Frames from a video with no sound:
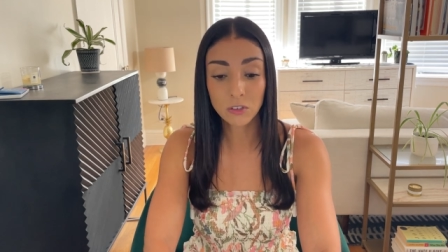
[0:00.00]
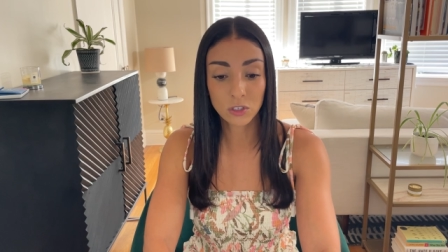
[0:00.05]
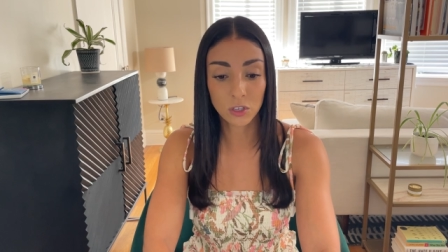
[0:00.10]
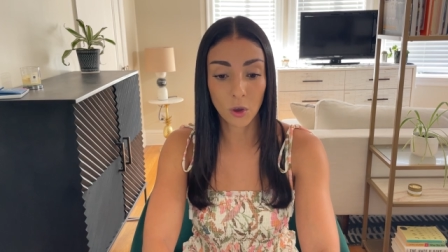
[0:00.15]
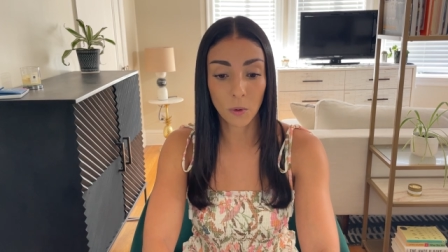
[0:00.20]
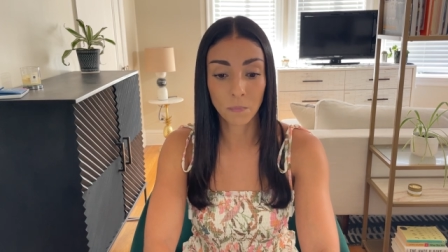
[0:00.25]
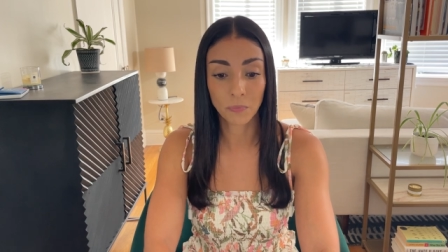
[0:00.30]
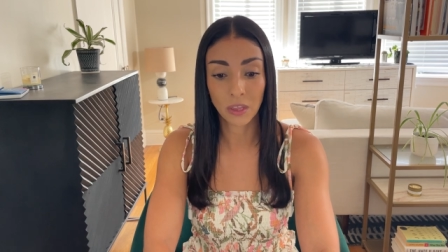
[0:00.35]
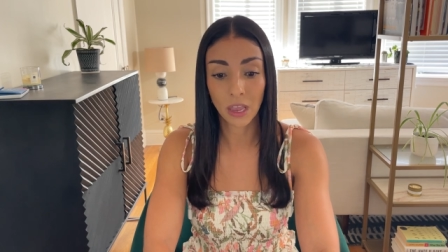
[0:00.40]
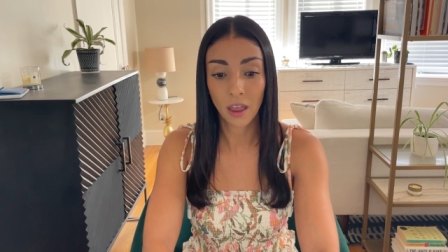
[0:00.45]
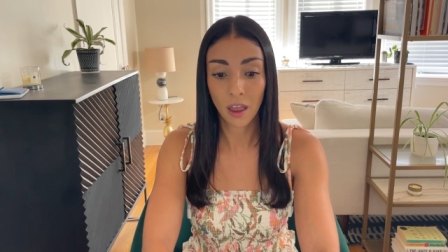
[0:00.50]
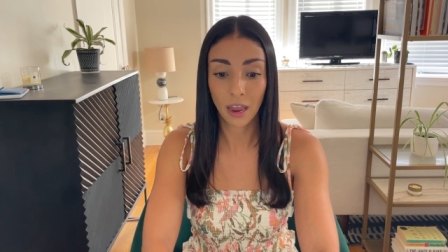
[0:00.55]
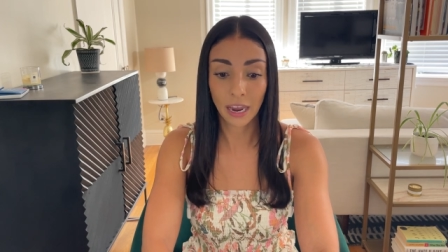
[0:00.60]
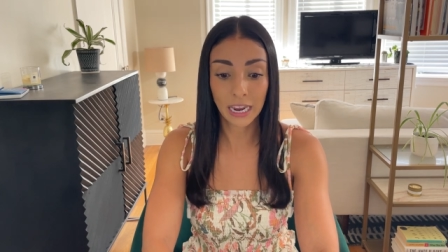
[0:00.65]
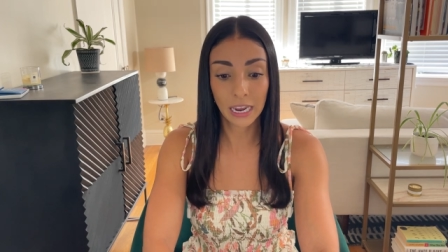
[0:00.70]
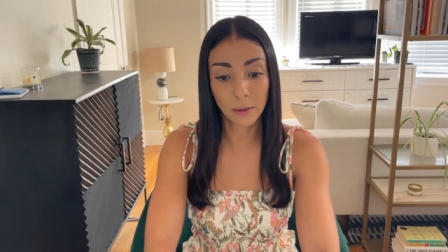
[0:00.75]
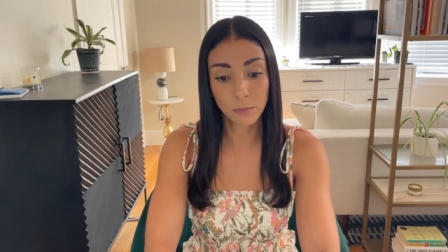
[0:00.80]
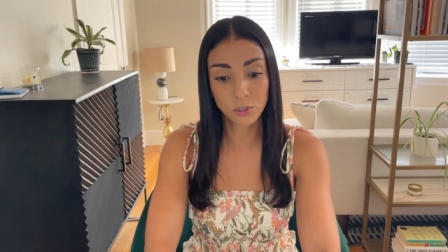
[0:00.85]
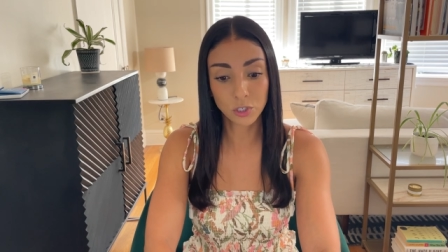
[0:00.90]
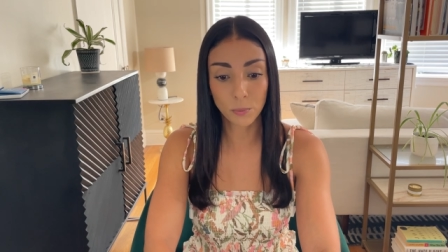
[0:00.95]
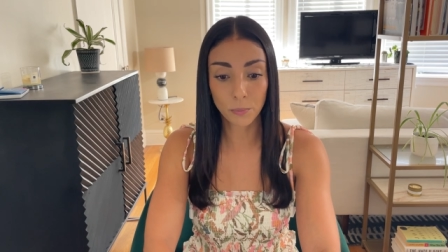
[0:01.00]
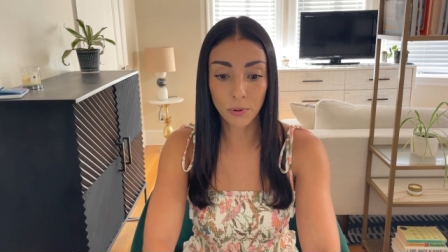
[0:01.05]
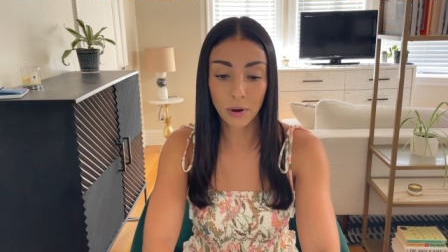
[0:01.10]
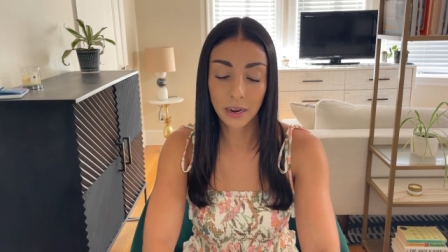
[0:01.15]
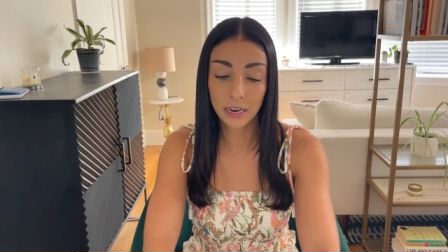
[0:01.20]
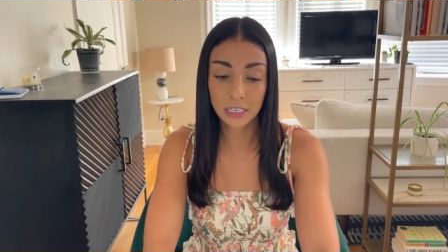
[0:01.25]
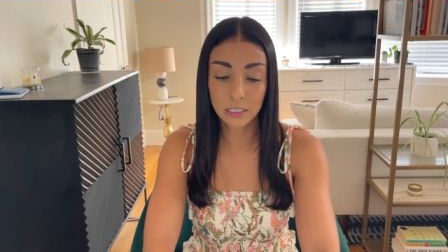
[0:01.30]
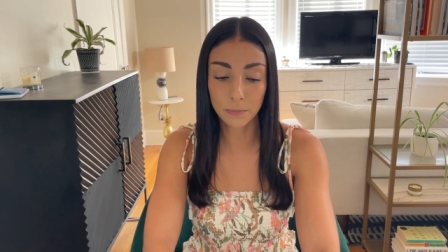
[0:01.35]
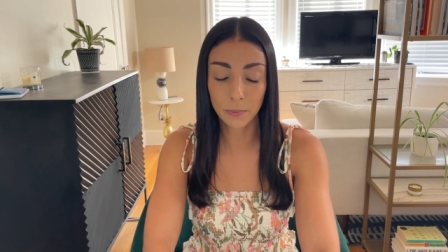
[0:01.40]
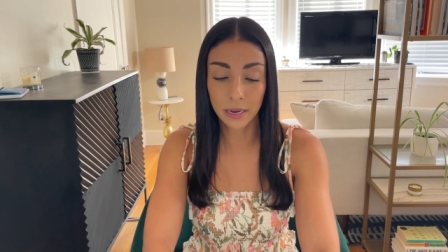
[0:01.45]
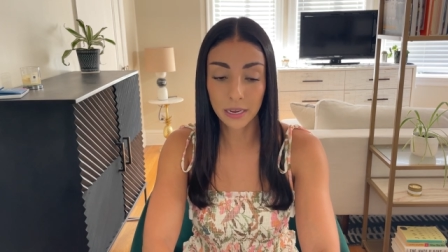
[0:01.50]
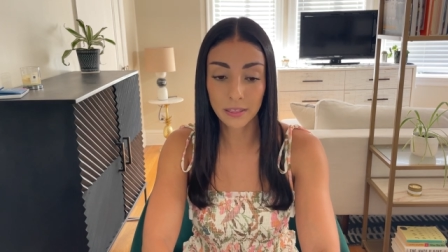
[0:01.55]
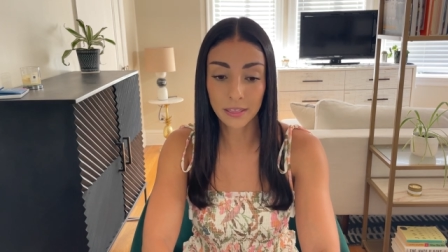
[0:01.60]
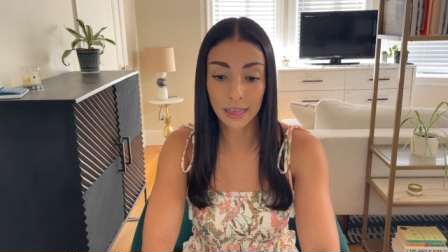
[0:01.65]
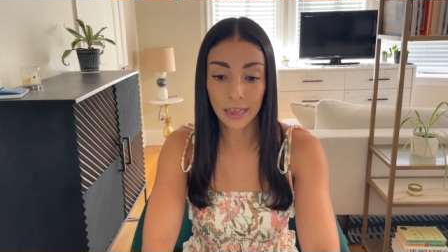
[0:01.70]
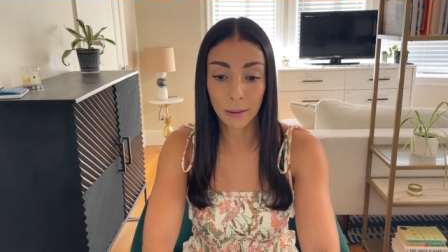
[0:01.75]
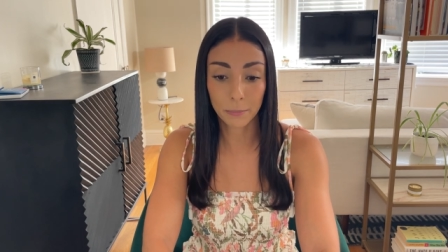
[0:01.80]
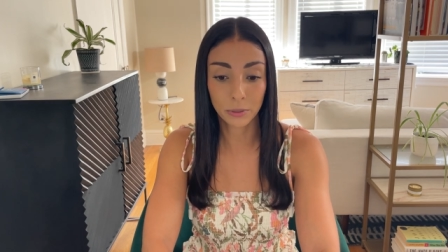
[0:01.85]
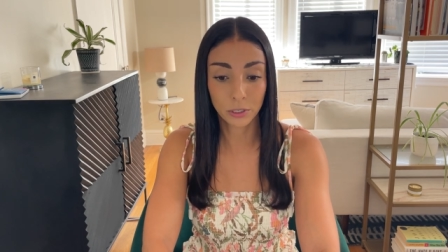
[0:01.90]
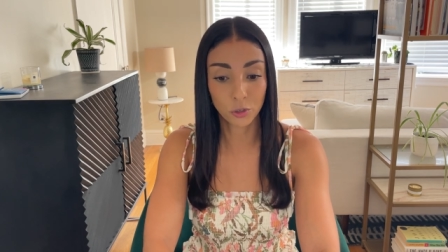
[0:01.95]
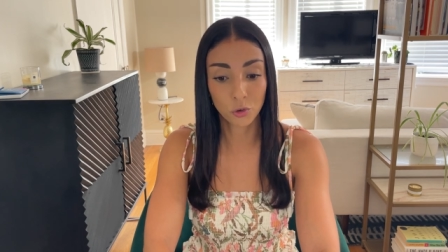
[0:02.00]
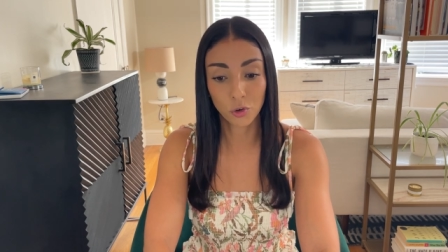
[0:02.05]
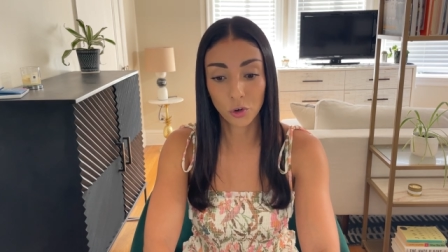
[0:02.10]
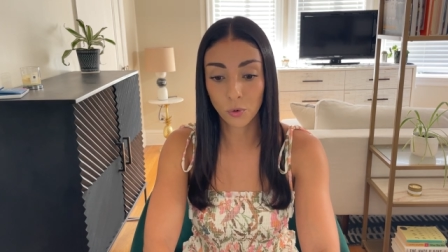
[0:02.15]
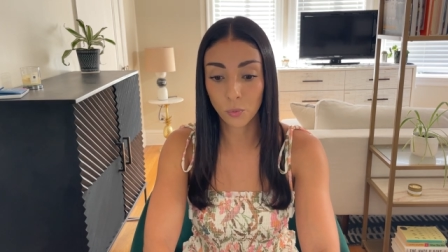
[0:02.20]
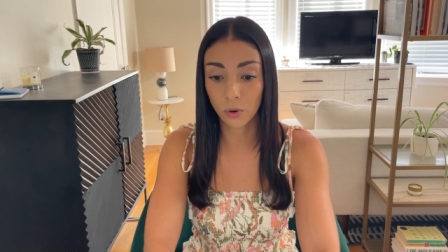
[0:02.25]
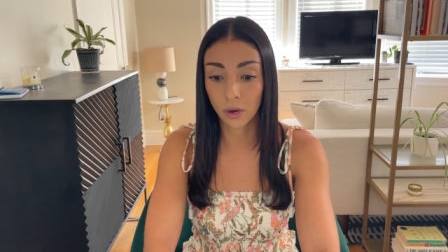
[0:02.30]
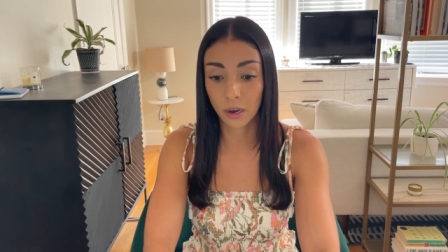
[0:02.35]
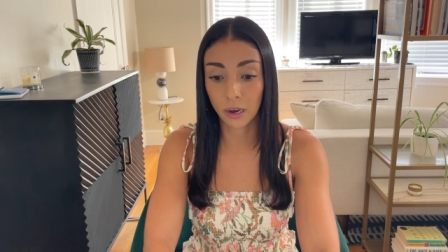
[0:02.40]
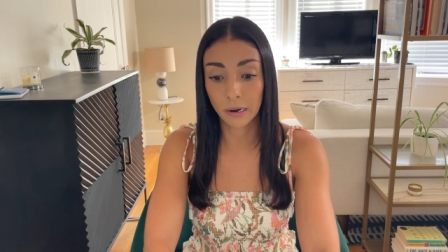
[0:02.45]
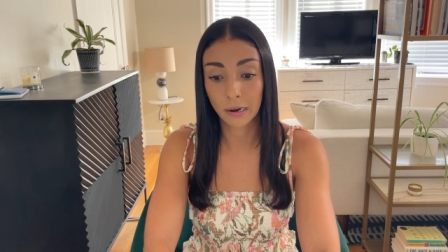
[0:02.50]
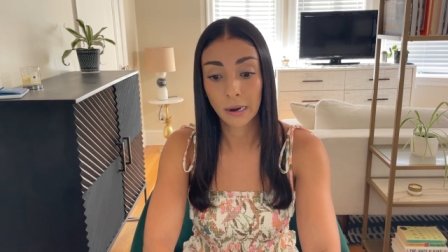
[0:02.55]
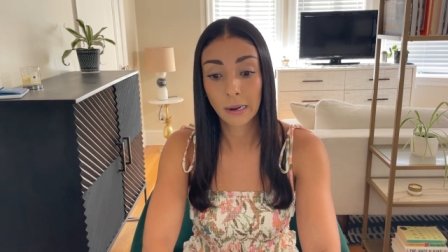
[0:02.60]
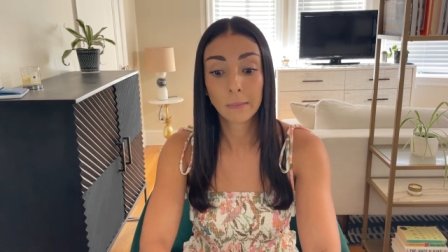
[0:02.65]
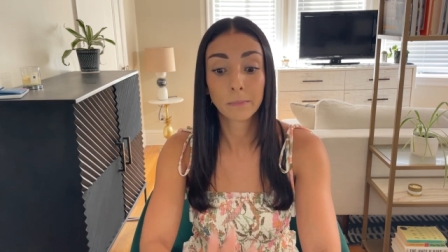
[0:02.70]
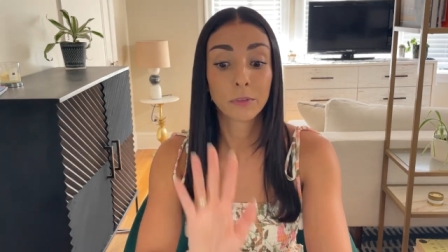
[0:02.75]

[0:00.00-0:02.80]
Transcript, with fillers: So I am surprised by that, but you know what?